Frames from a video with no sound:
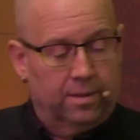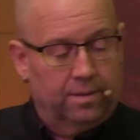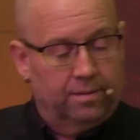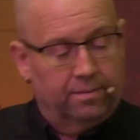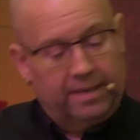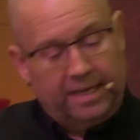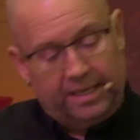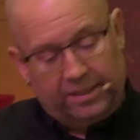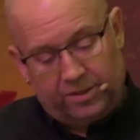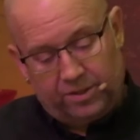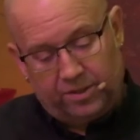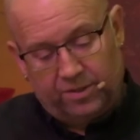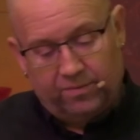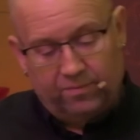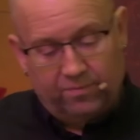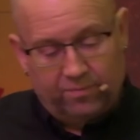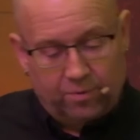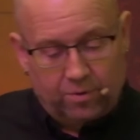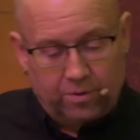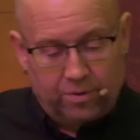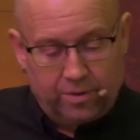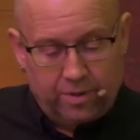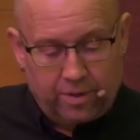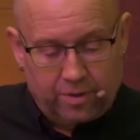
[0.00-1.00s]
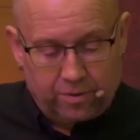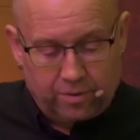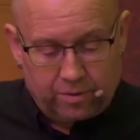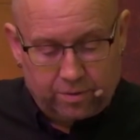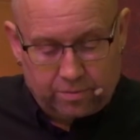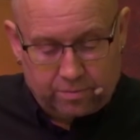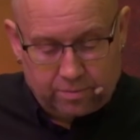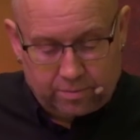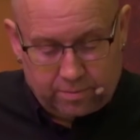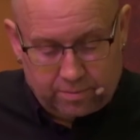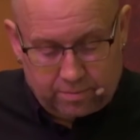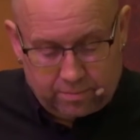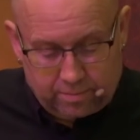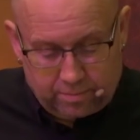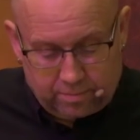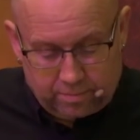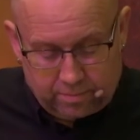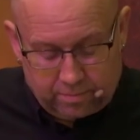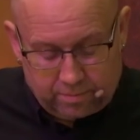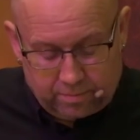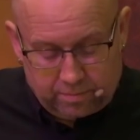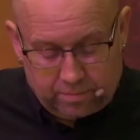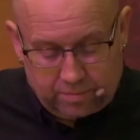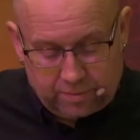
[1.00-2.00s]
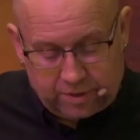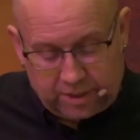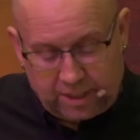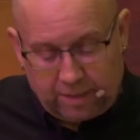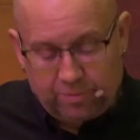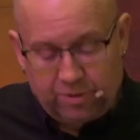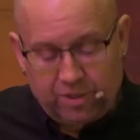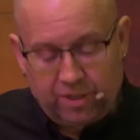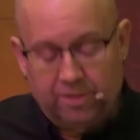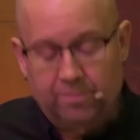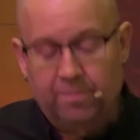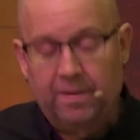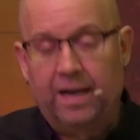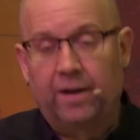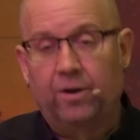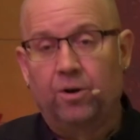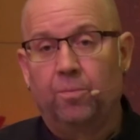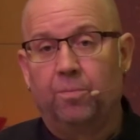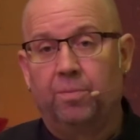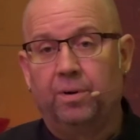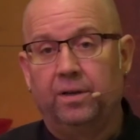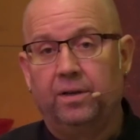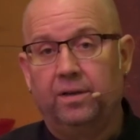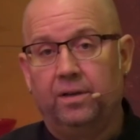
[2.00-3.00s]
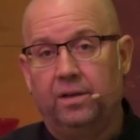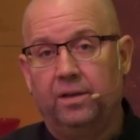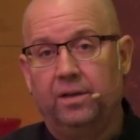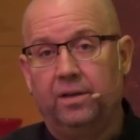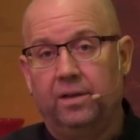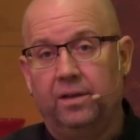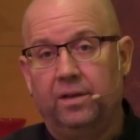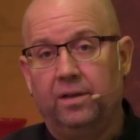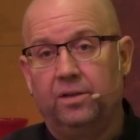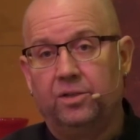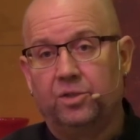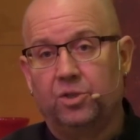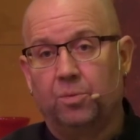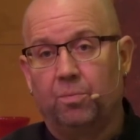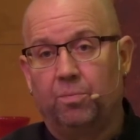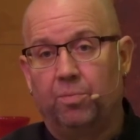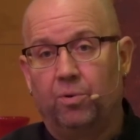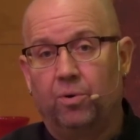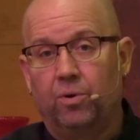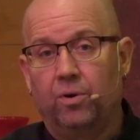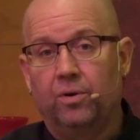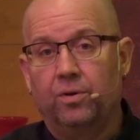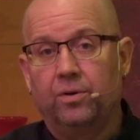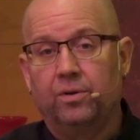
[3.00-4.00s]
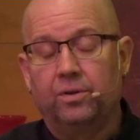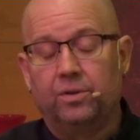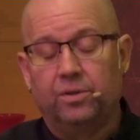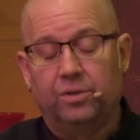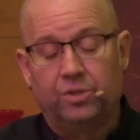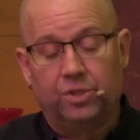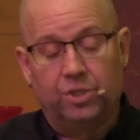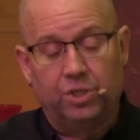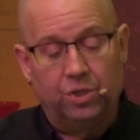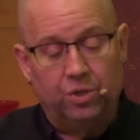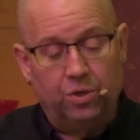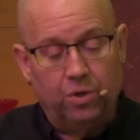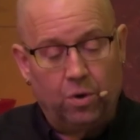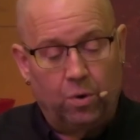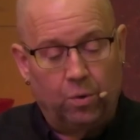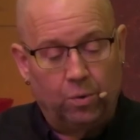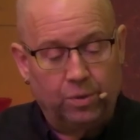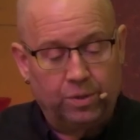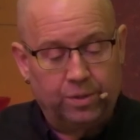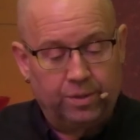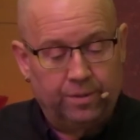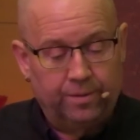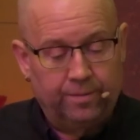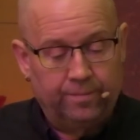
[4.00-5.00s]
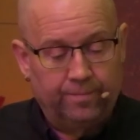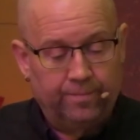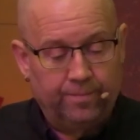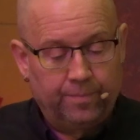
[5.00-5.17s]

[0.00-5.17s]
That's for another subject matter, but it is important to note.